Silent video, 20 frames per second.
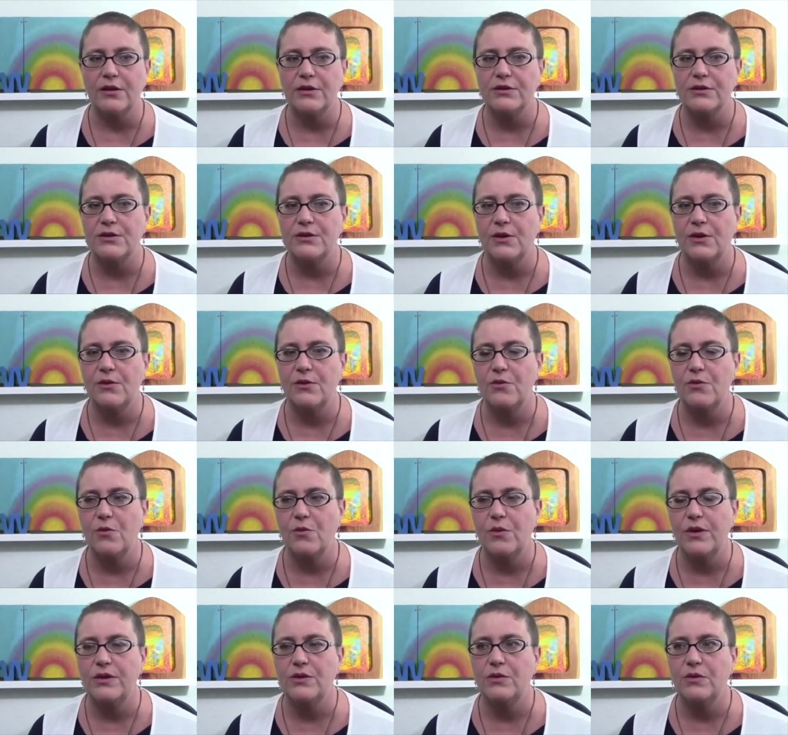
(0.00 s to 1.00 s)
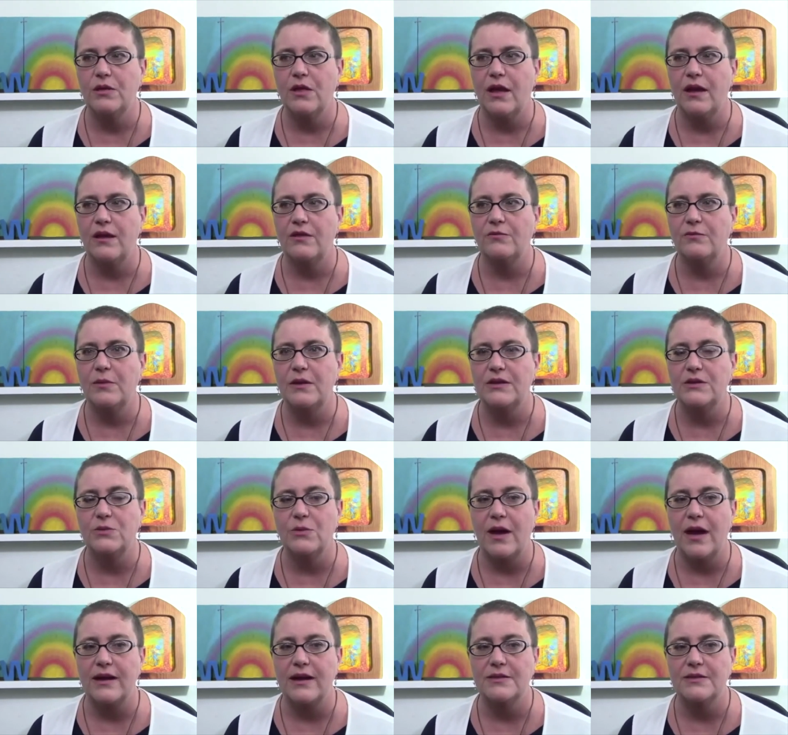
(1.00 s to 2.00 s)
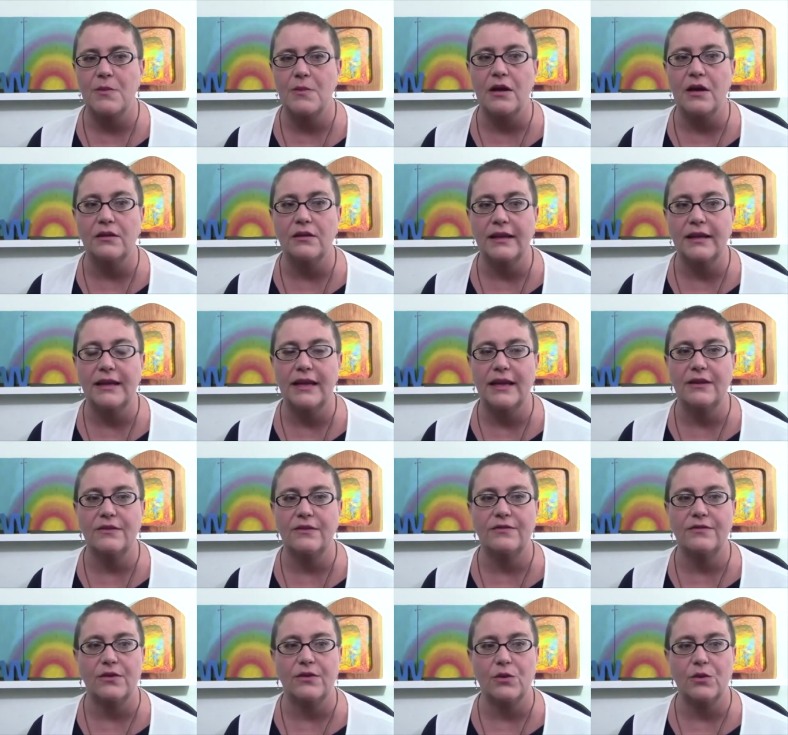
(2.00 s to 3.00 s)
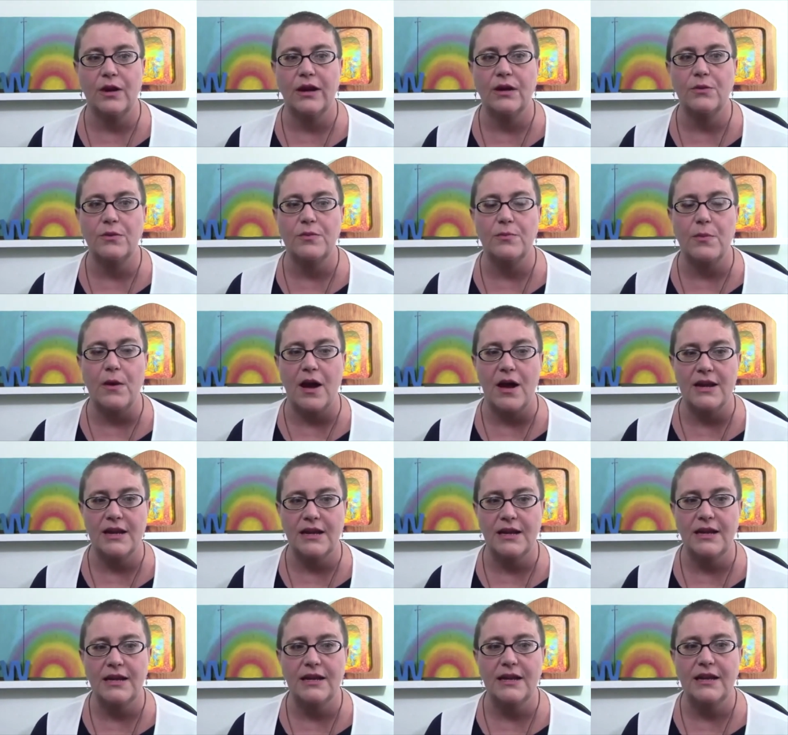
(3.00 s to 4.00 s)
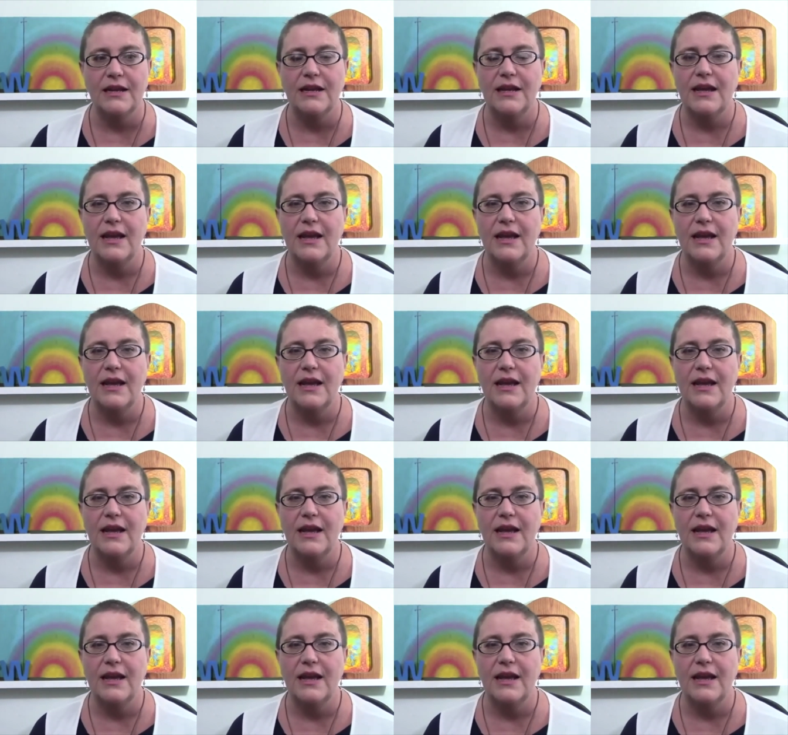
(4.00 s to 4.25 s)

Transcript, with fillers: So we do a lot of beeswax modeling in fifth grade with botany,